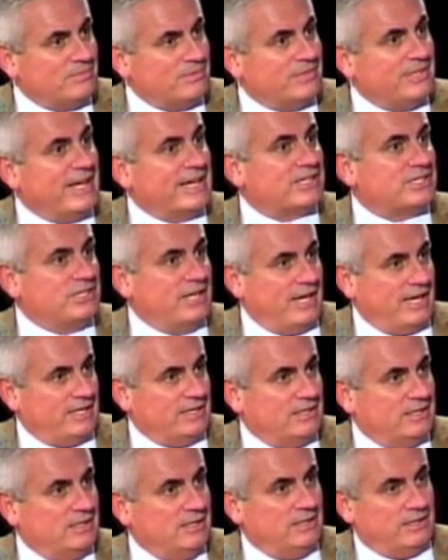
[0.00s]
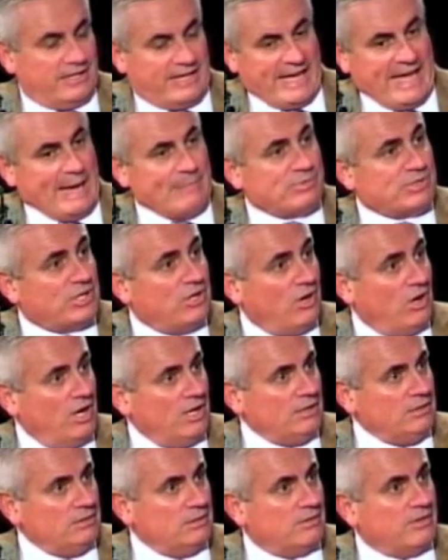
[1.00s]
Next day, cap's
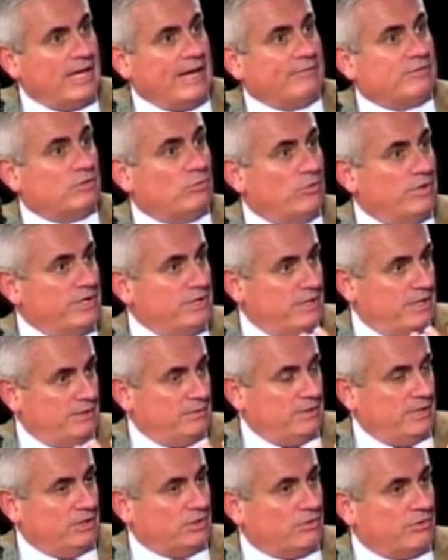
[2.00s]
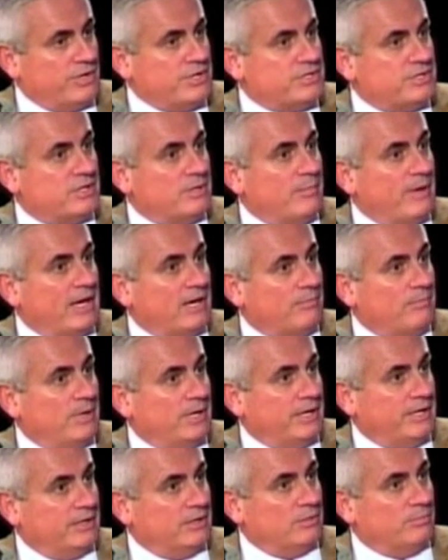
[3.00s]
gone. They have to increase the amount of
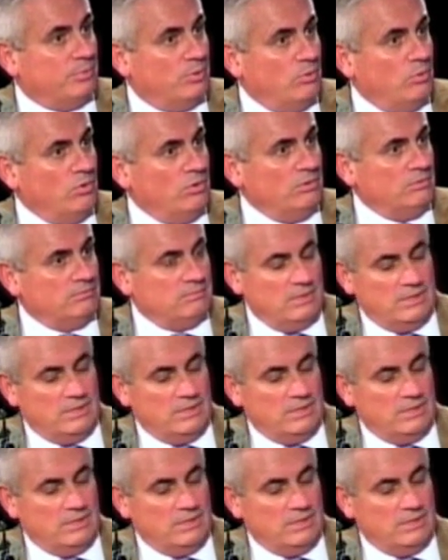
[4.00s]
money in the pool.